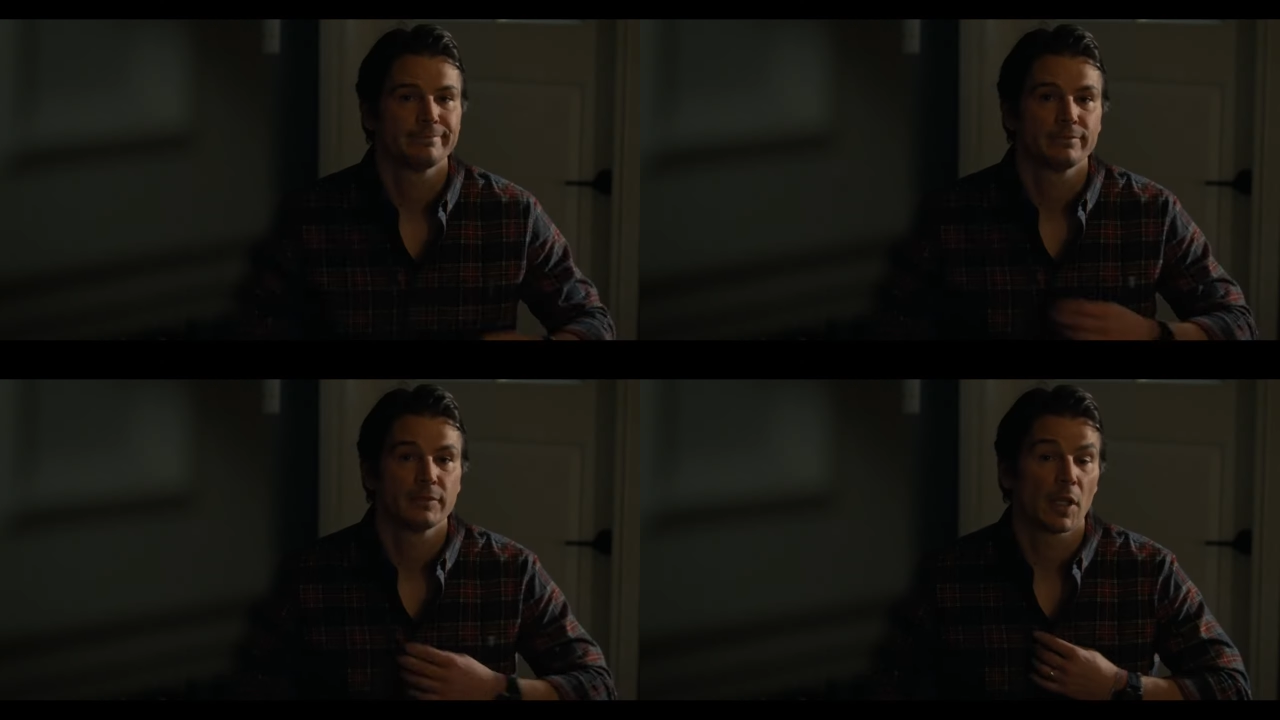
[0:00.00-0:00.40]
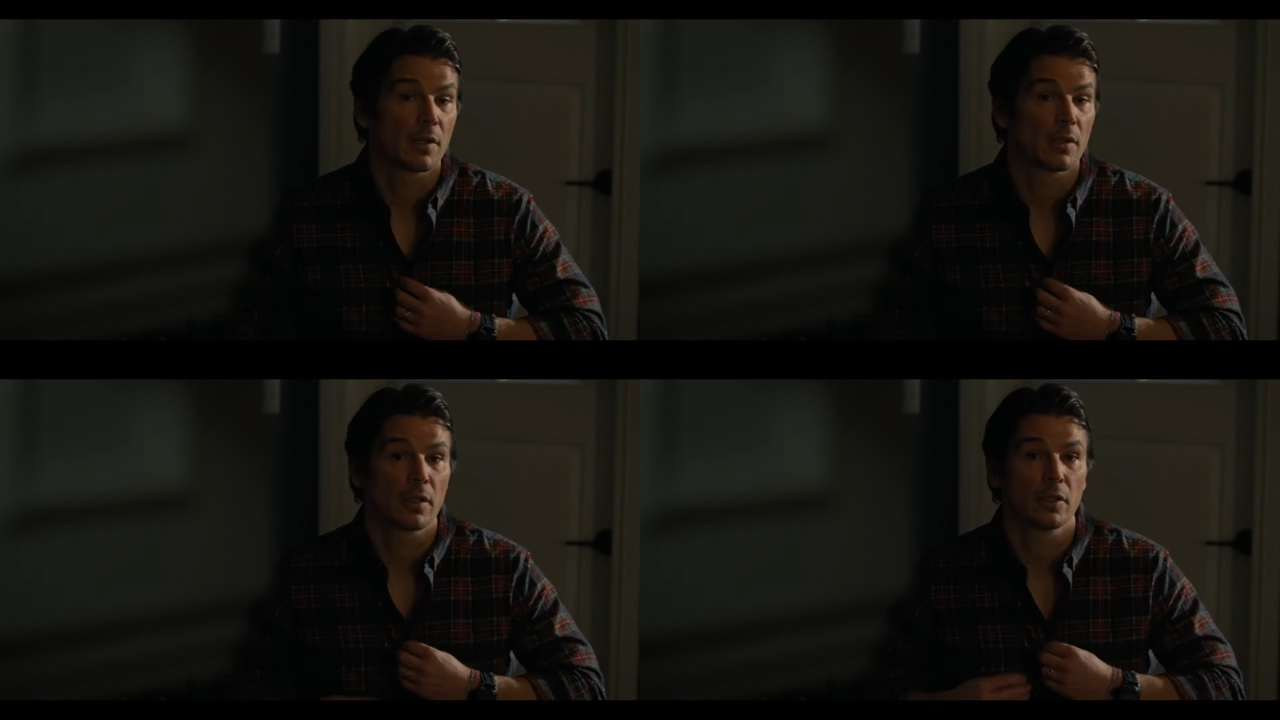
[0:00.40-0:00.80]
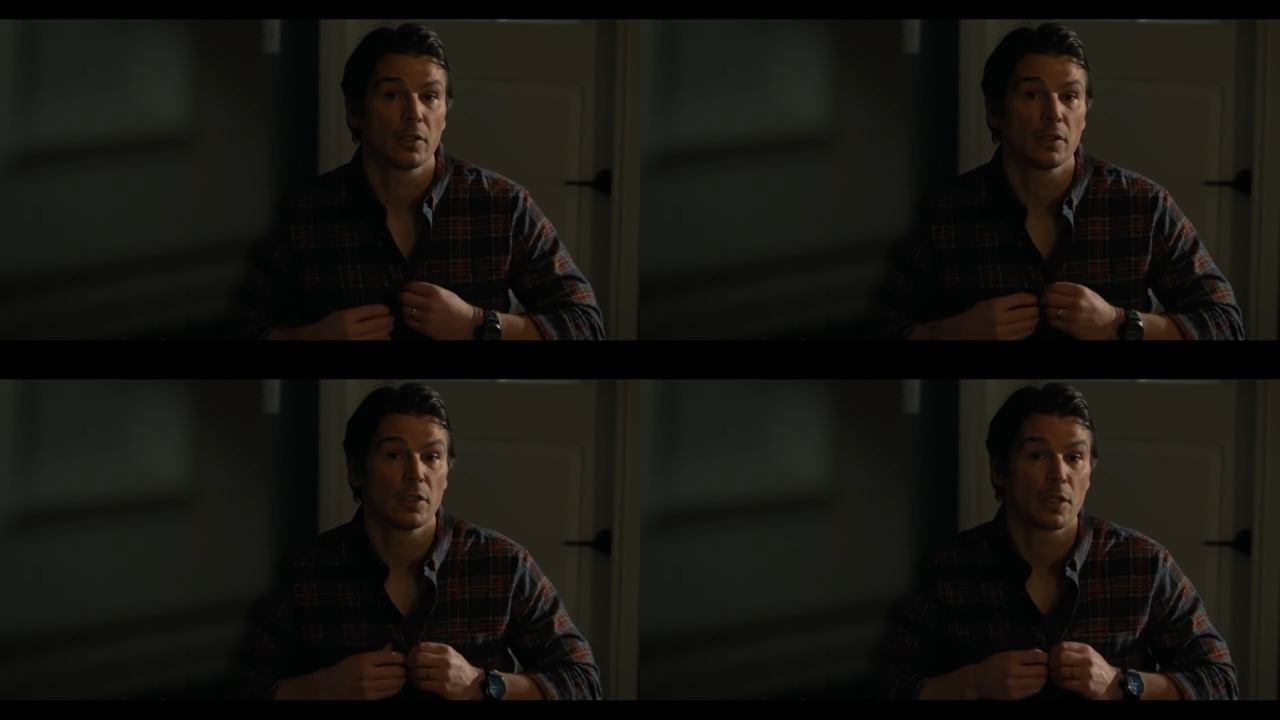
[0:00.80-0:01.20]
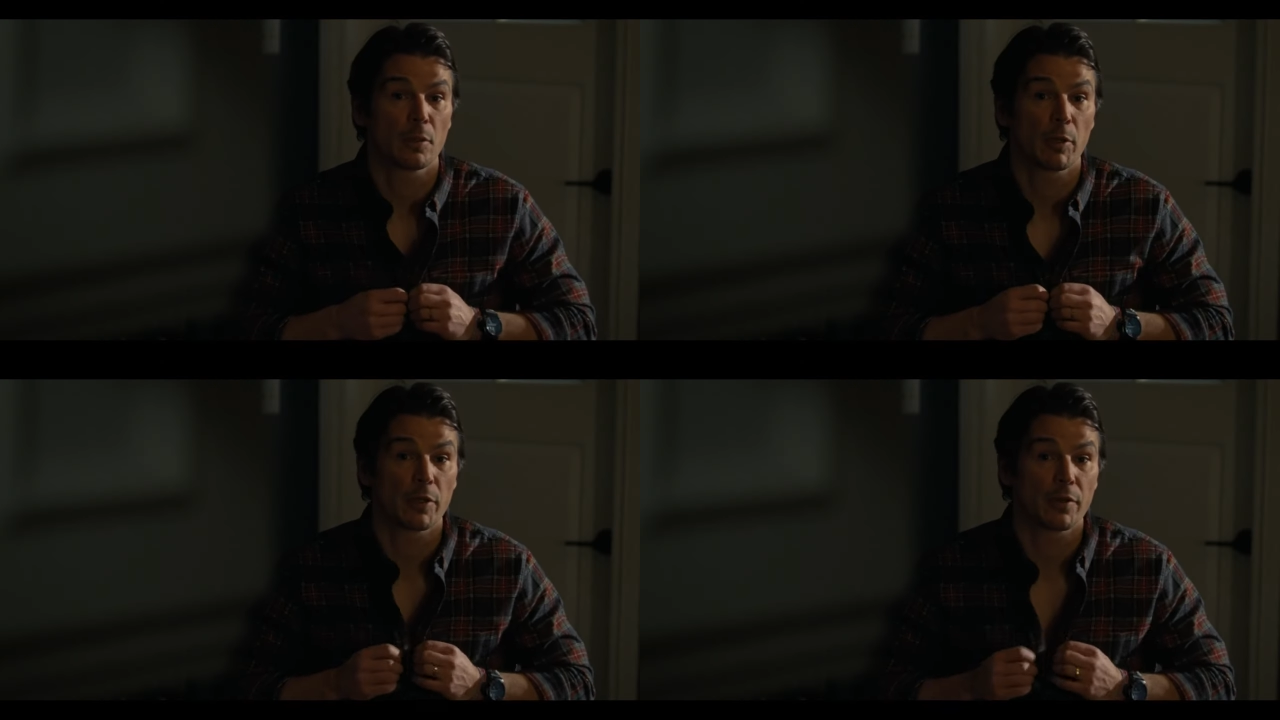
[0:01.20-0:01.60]
He asked her if she ever
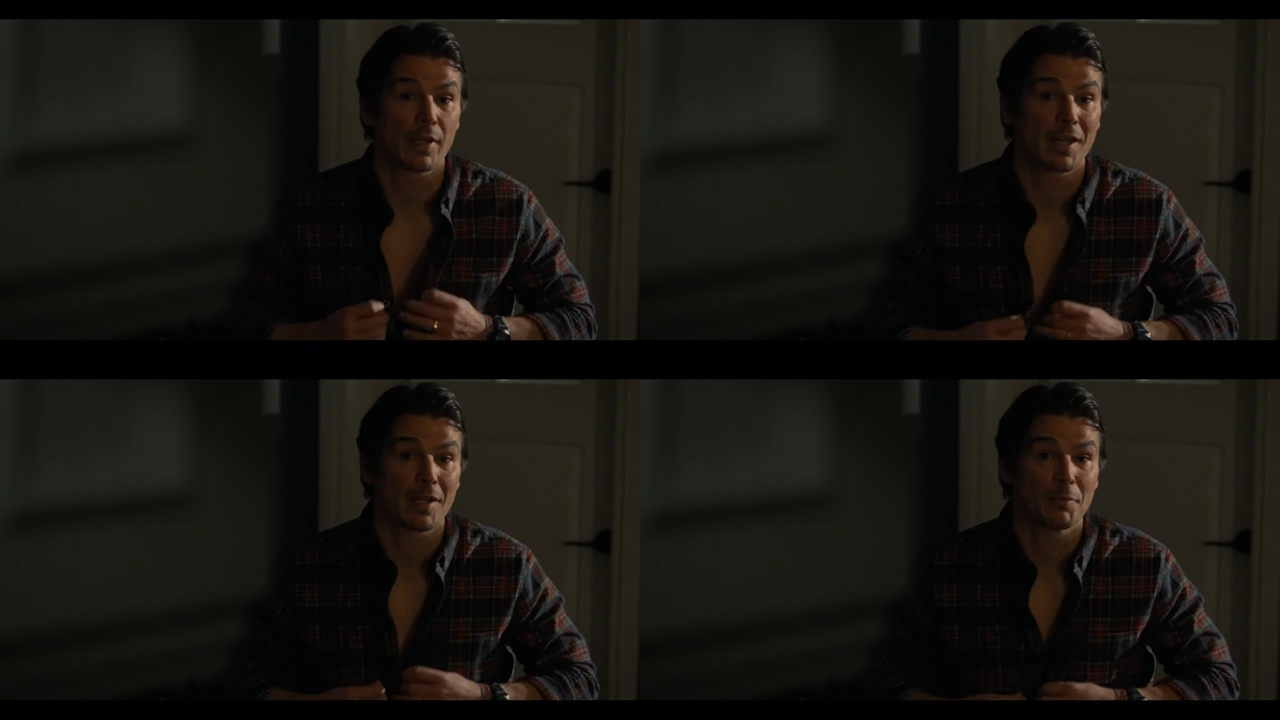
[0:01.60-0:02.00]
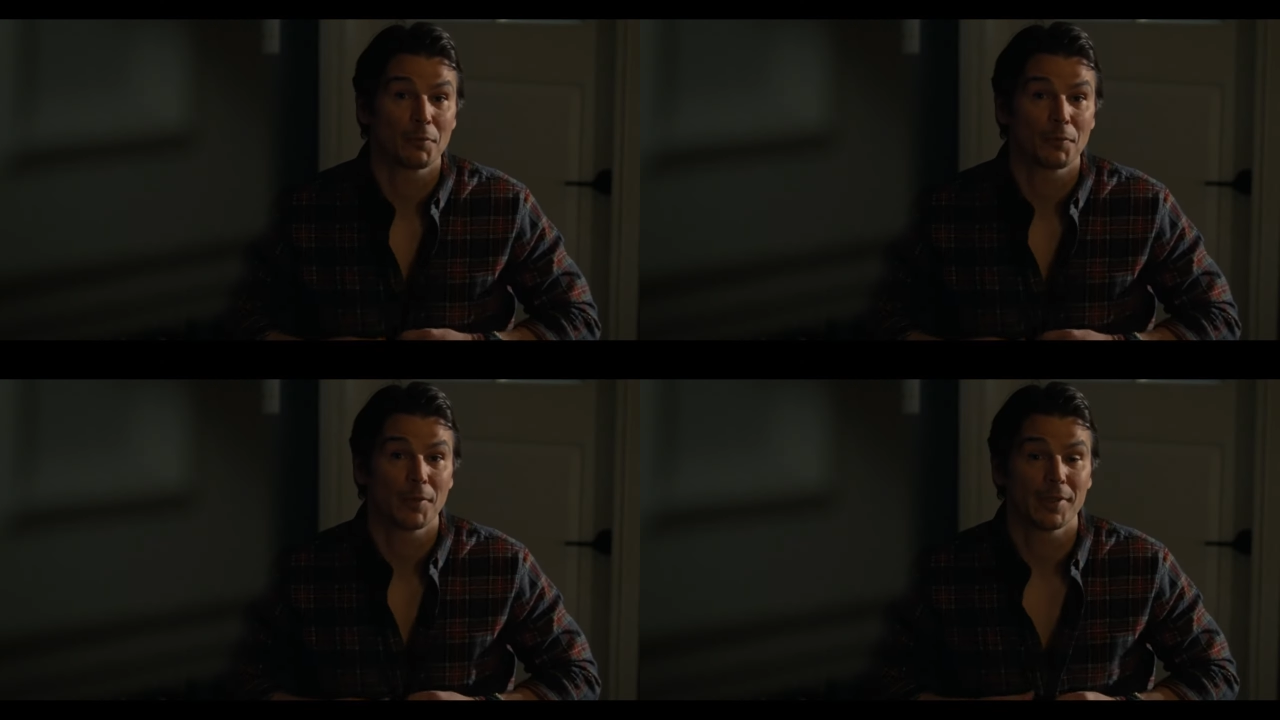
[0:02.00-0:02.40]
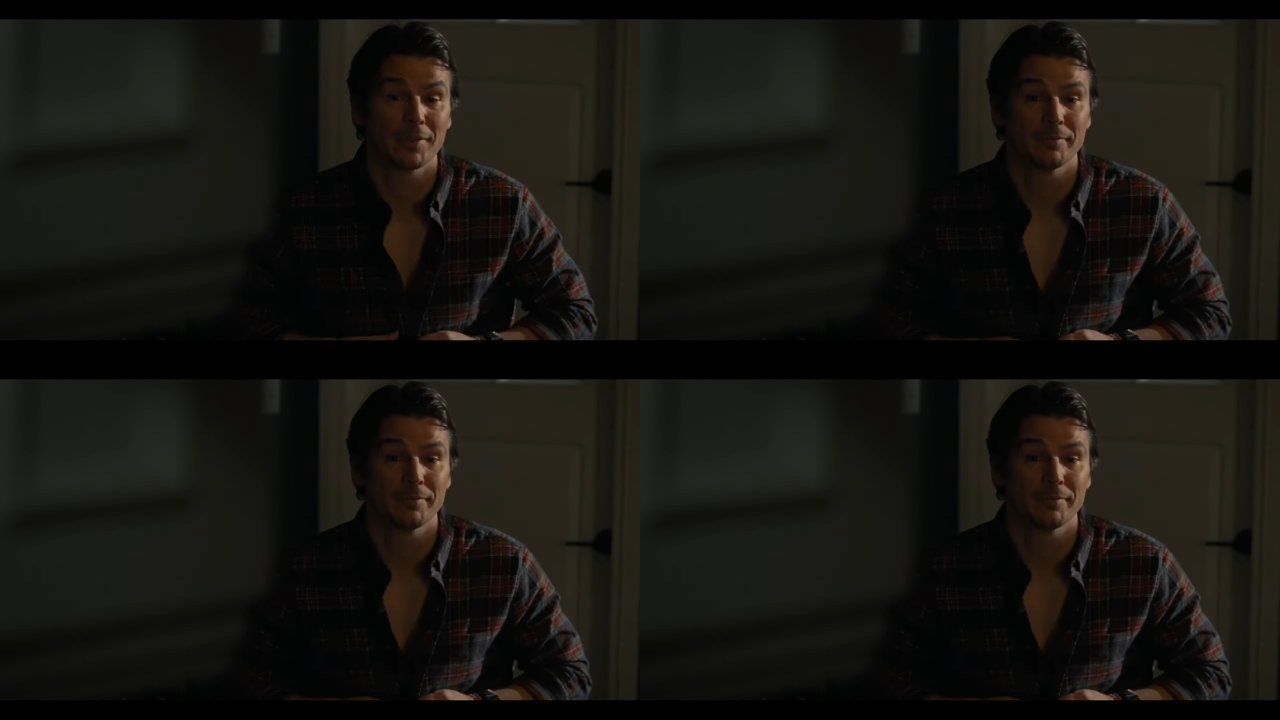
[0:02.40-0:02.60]
suspected him of anything,